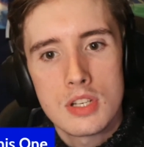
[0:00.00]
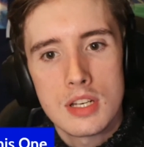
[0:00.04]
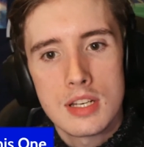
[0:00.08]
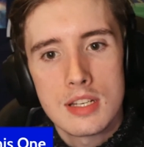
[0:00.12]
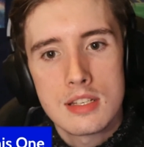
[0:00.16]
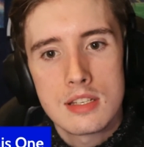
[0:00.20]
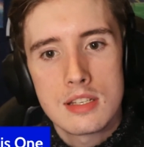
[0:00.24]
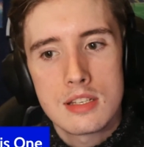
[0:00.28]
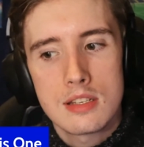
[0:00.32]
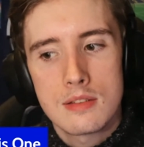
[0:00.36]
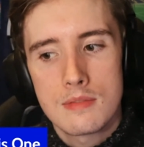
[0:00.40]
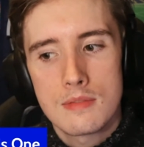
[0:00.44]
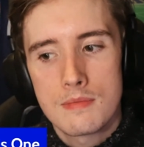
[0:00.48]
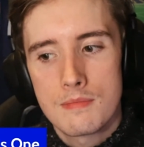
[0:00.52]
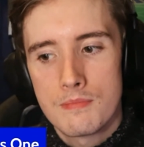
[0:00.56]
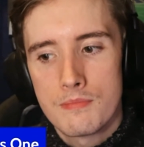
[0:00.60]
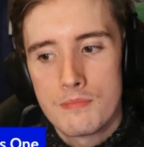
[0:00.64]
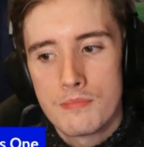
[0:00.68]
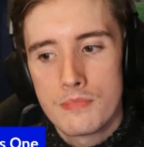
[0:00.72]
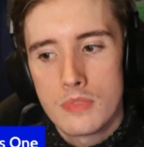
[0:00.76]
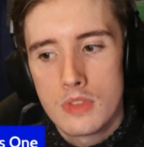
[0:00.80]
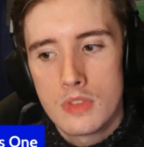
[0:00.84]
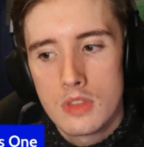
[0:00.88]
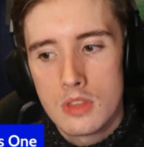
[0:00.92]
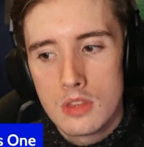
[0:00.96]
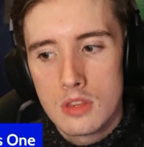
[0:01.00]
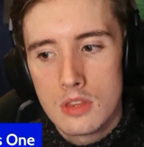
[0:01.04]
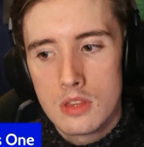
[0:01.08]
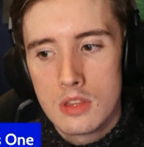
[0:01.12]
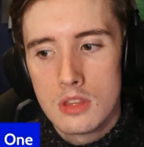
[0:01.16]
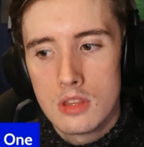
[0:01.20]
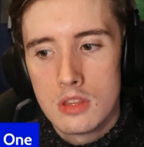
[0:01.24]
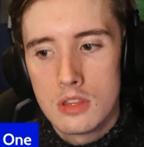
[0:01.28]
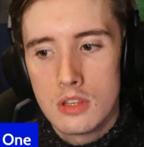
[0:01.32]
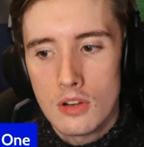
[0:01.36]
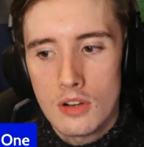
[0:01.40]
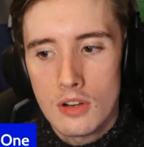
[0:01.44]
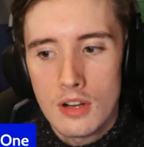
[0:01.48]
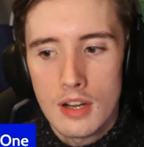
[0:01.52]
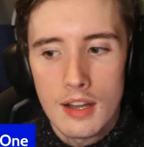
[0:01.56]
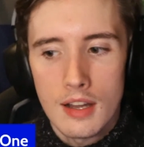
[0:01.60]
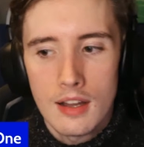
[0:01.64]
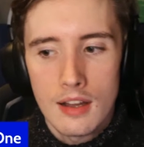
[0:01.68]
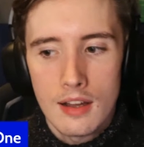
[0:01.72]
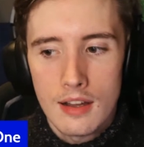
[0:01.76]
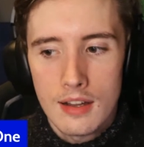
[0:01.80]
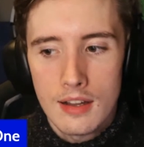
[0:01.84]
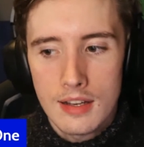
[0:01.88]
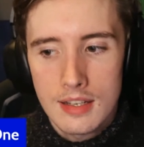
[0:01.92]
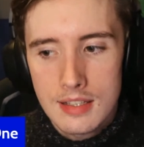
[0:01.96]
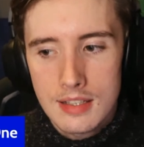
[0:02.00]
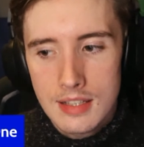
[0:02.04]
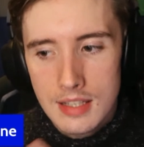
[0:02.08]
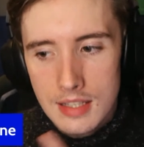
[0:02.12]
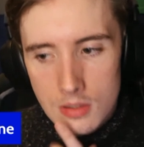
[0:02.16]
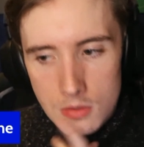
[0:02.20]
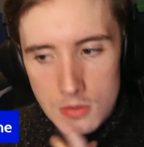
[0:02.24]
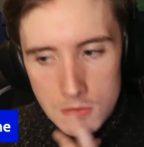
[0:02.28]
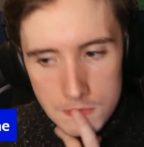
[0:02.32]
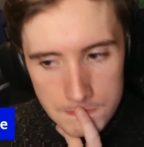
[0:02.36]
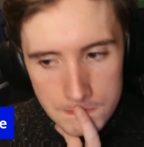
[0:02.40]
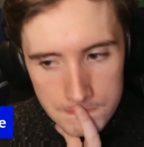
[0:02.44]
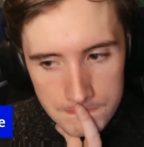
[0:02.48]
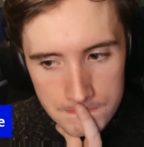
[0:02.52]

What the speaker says: is not ideal.